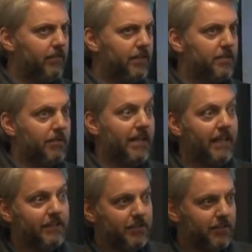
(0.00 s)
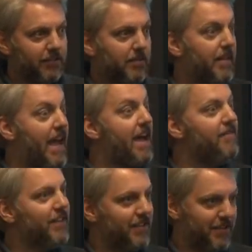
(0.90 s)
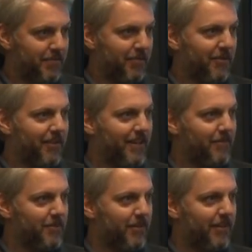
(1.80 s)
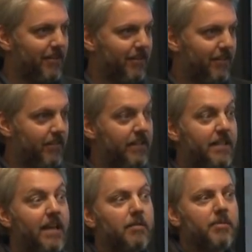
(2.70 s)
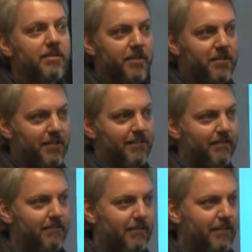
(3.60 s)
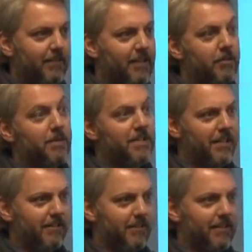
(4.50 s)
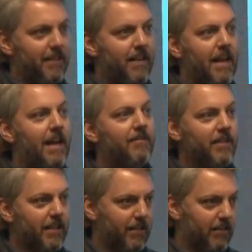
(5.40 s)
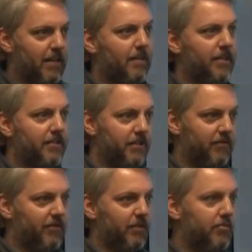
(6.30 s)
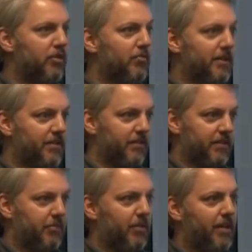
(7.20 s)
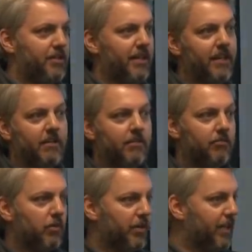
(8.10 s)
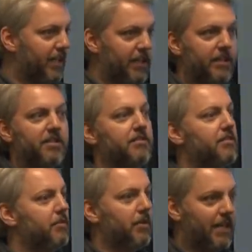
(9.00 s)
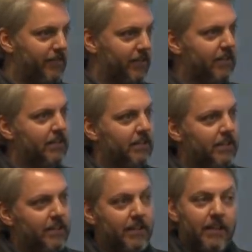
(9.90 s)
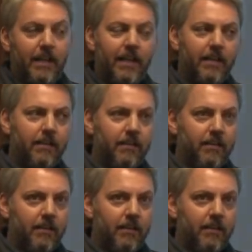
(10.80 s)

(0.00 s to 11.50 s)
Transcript: is the right answer some of the advocacy programs where they take a position in a retailer and they advocate and lobby to, for improvements in their supply chain or working conditions or whatever. And